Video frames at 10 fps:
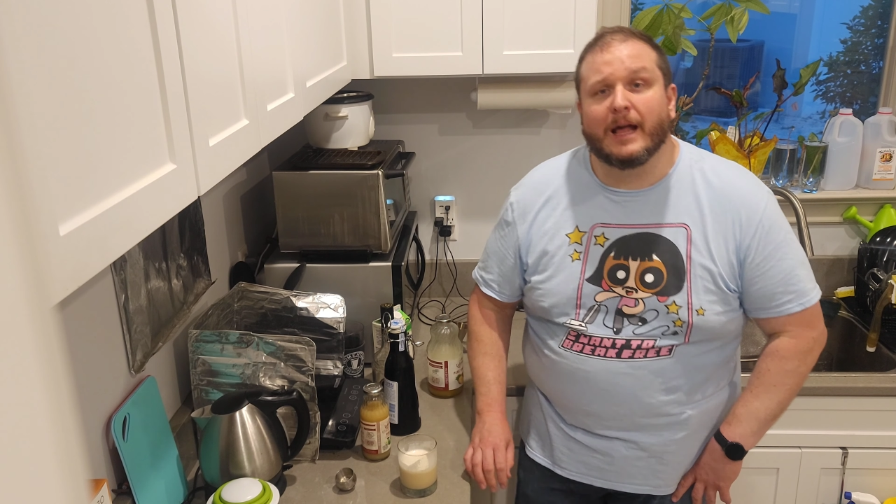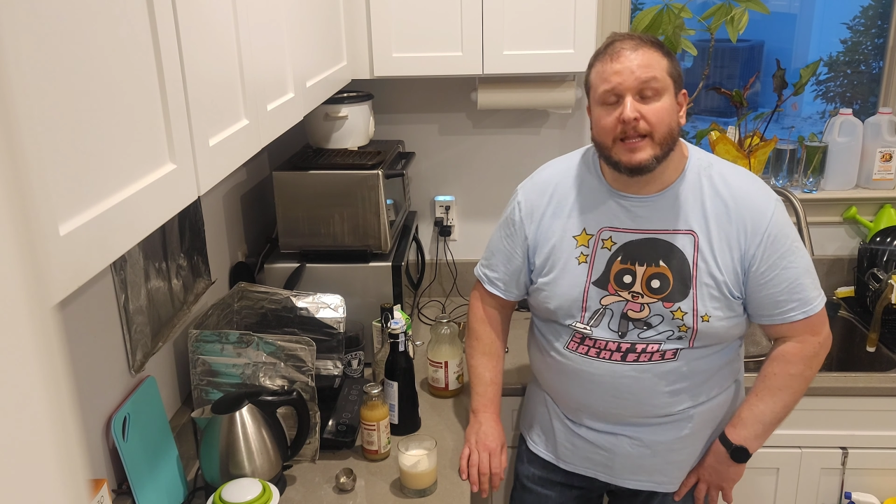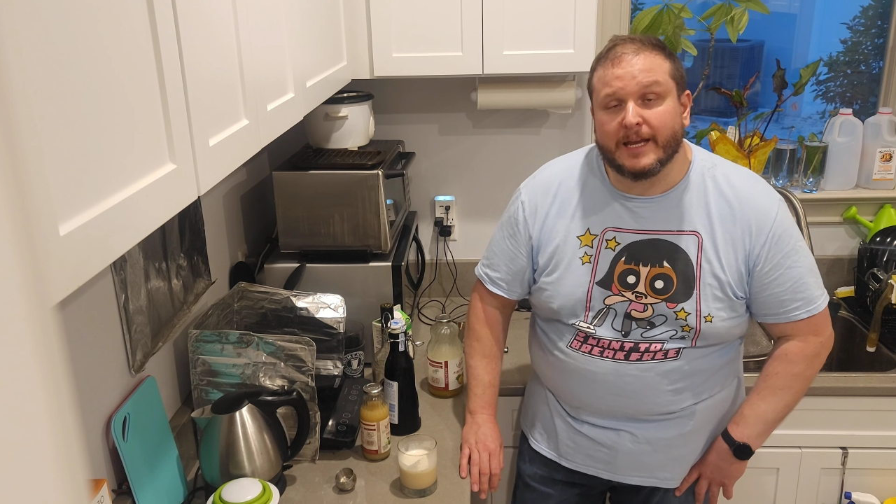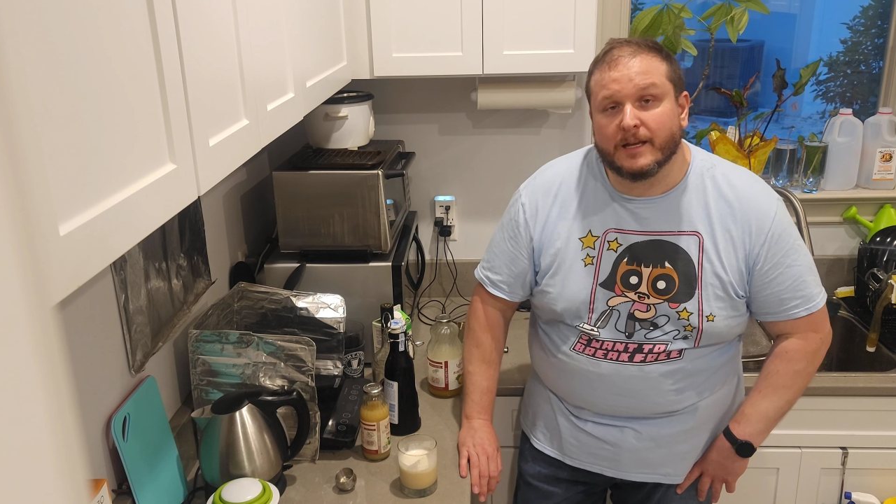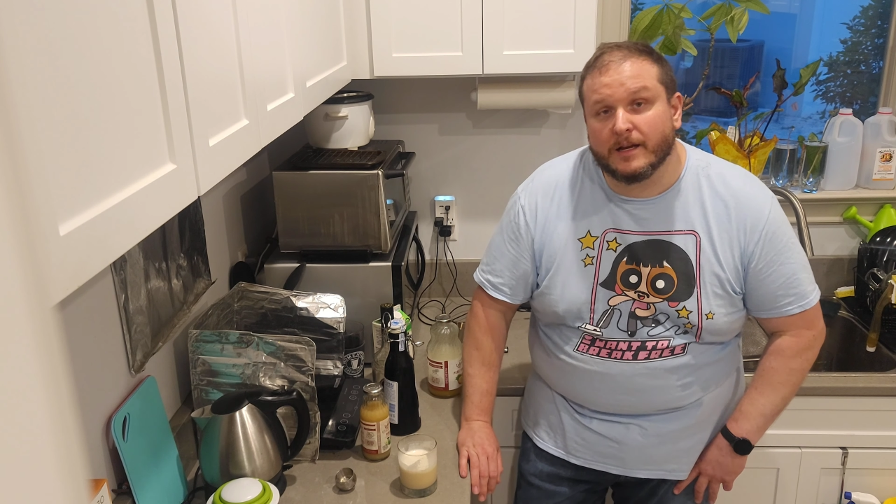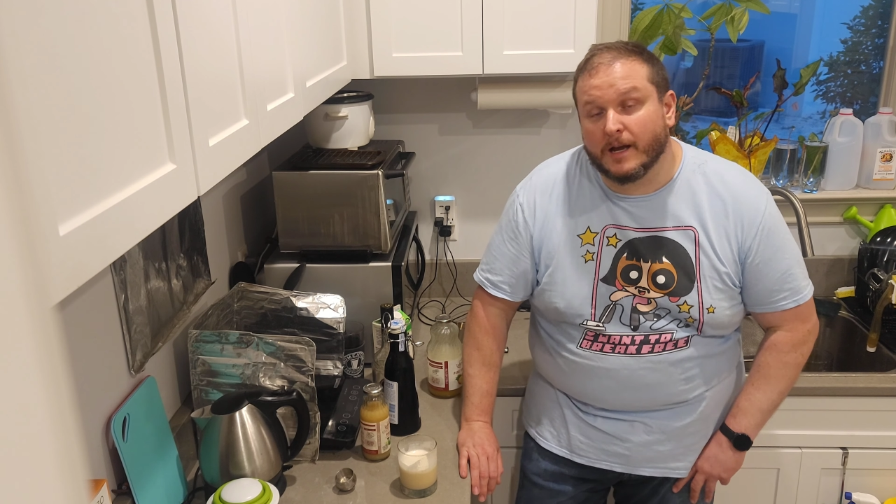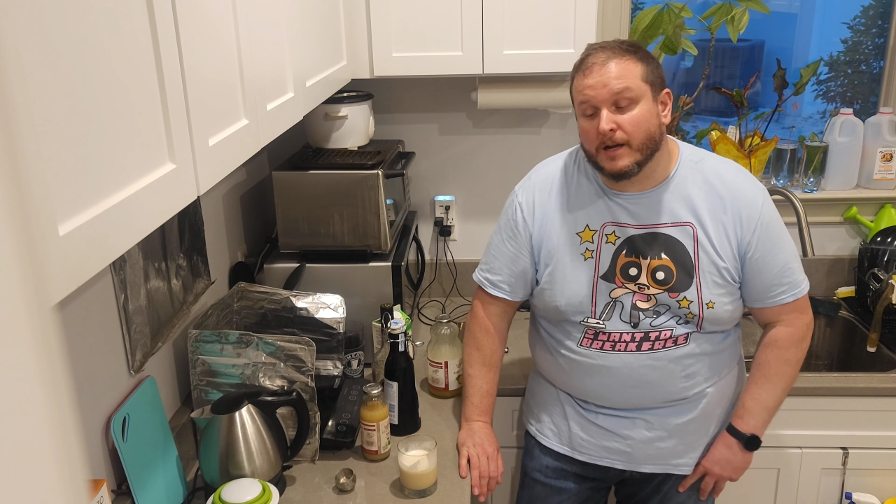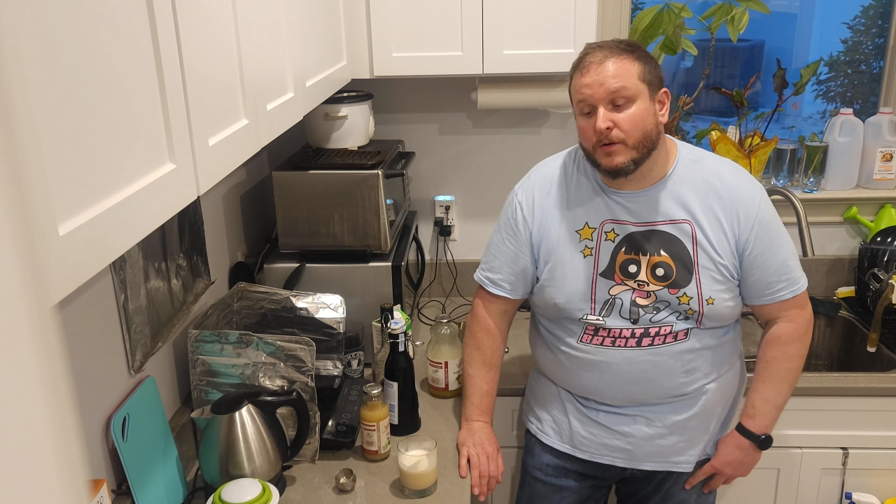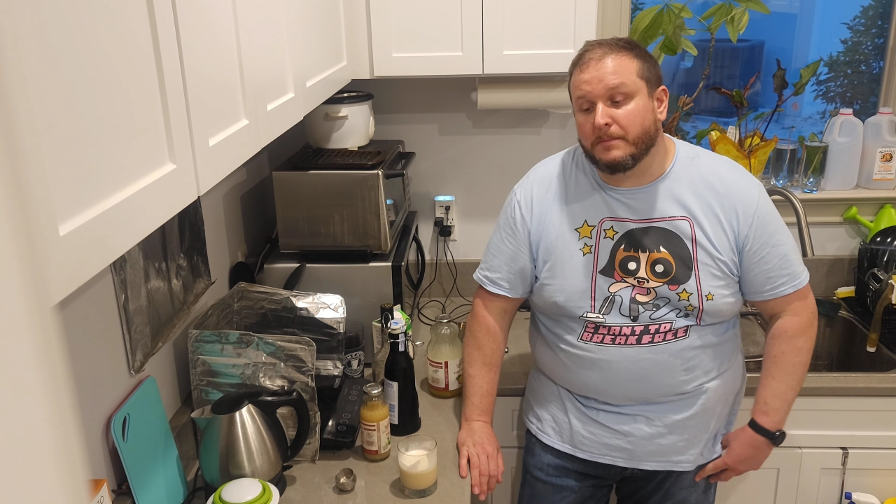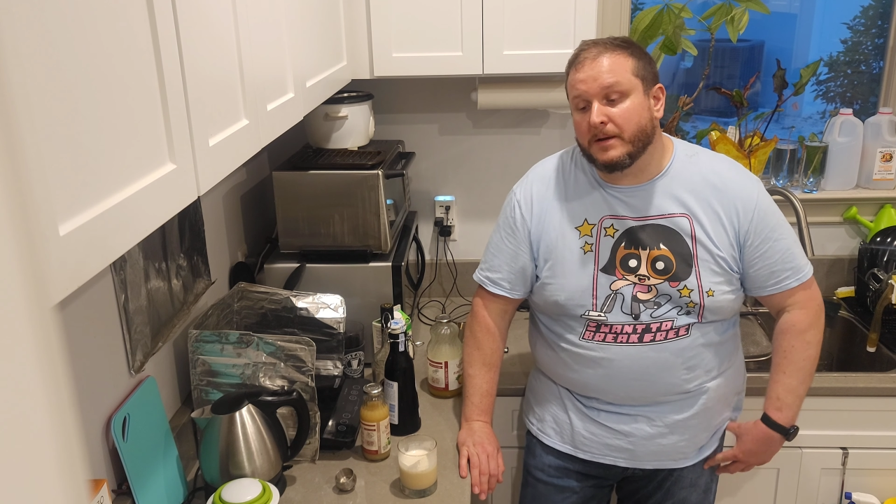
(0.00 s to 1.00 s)
not like a
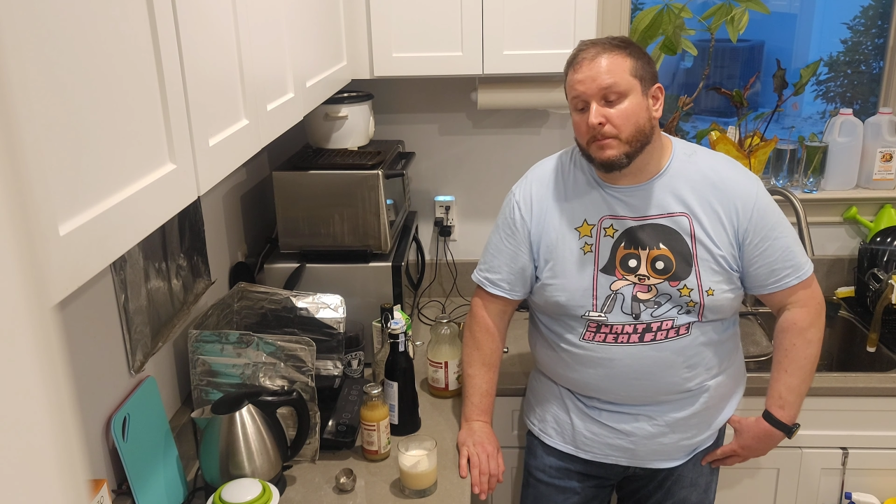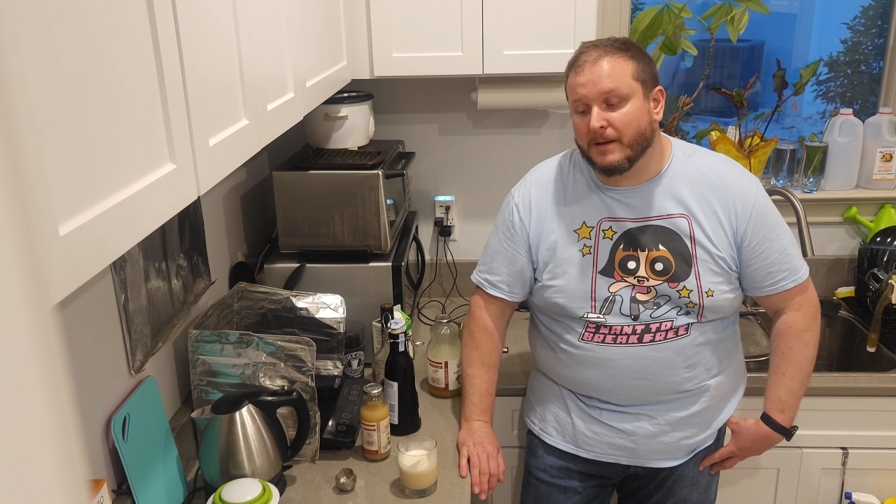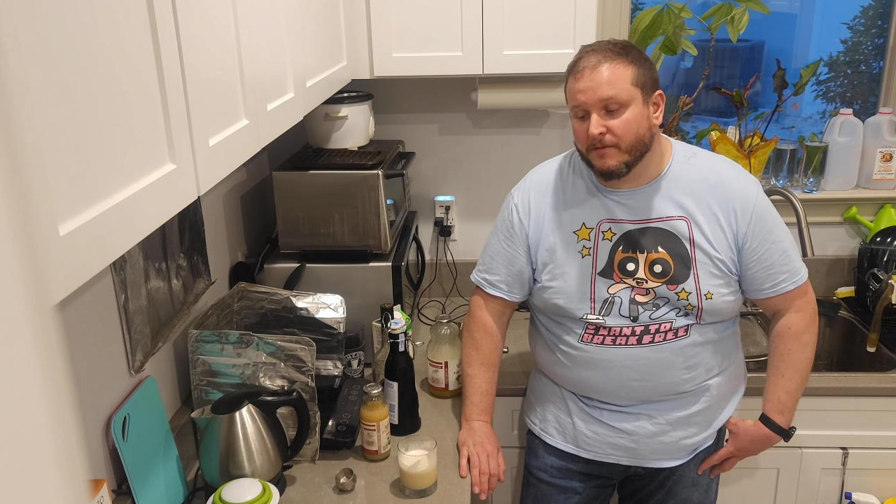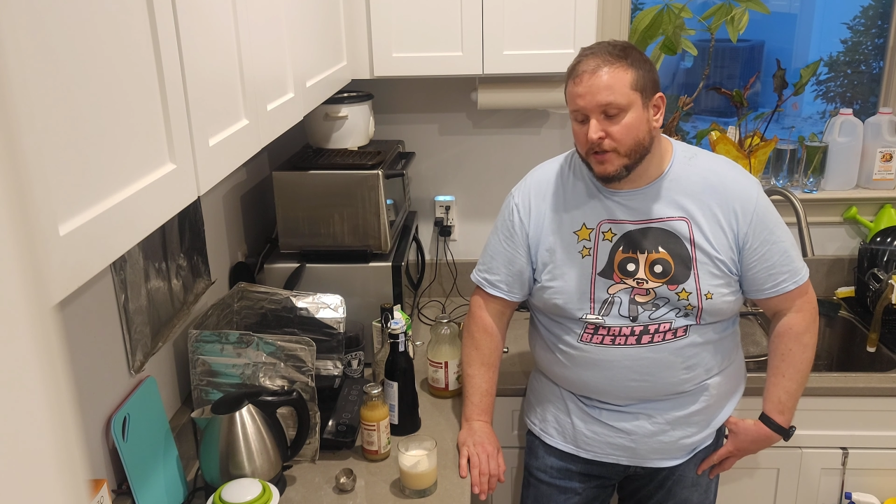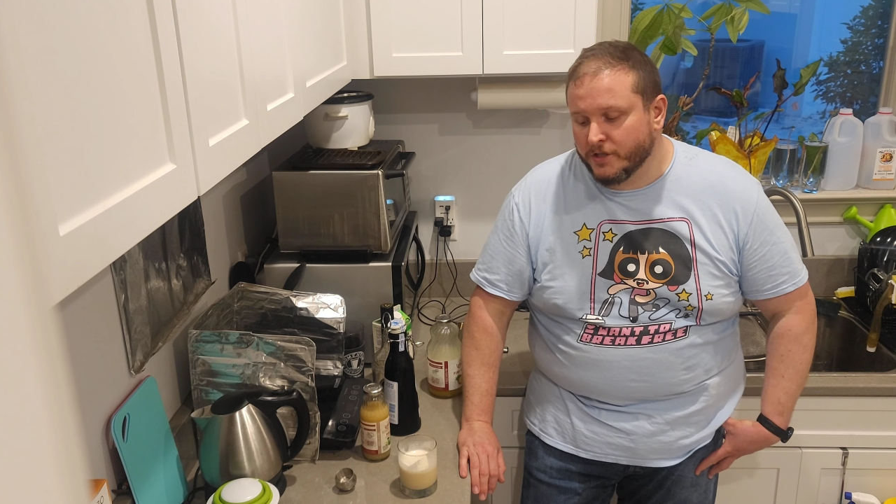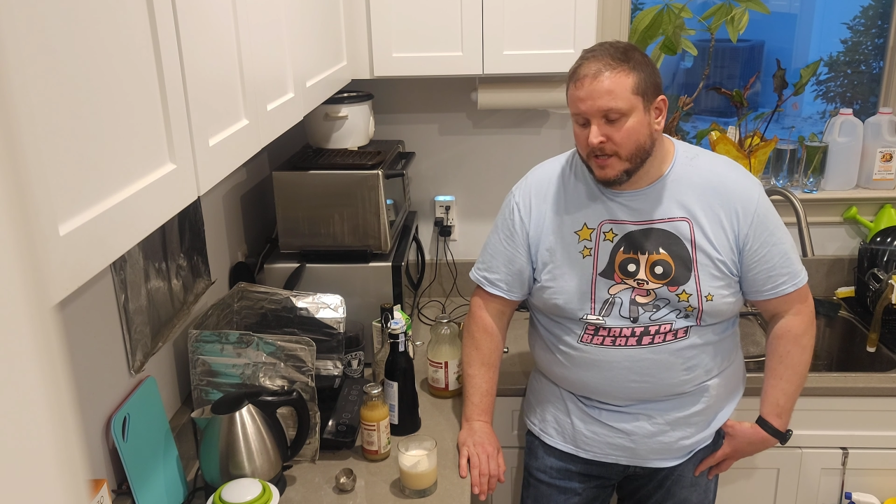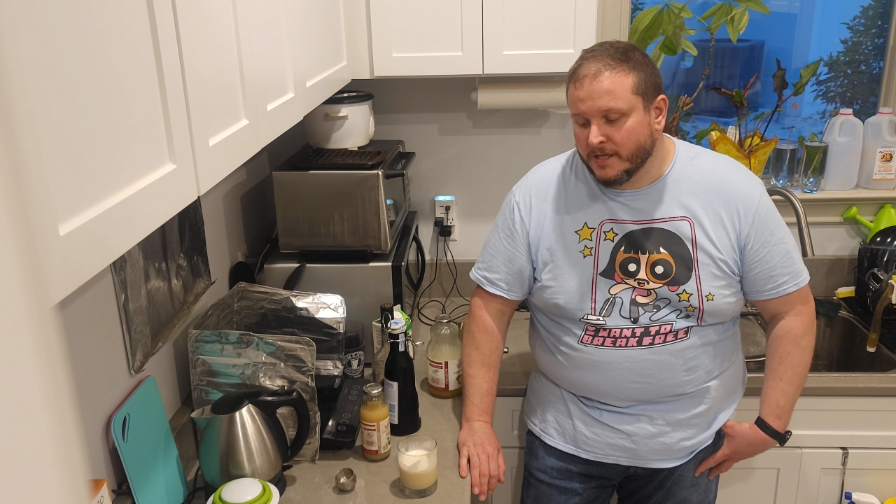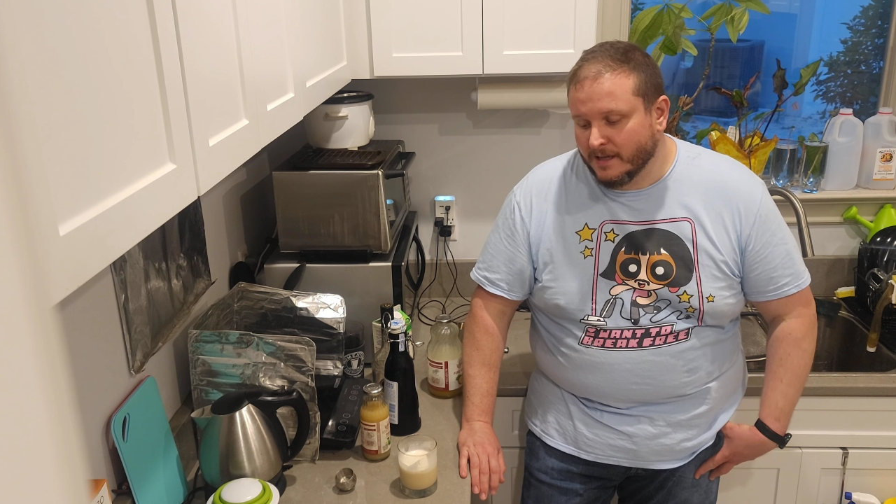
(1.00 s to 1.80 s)
creamier beverage,